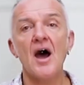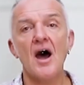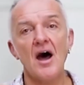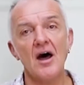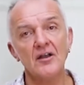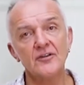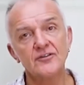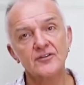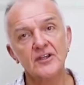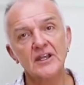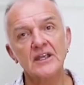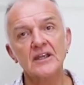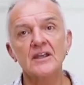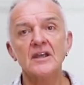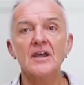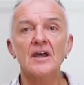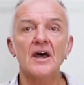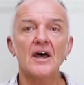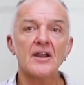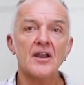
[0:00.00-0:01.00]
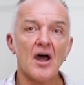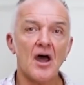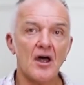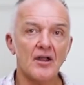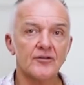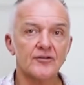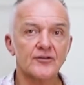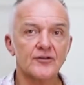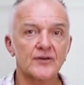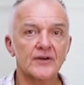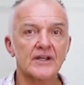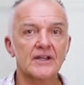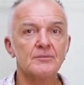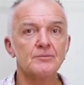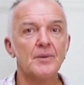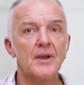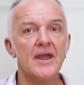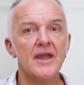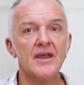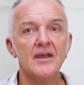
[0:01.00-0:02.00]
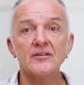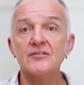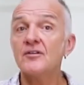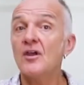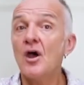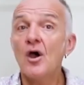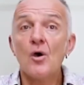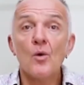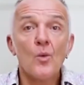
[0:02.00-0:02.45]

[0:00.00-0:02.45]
asking and answering in pairs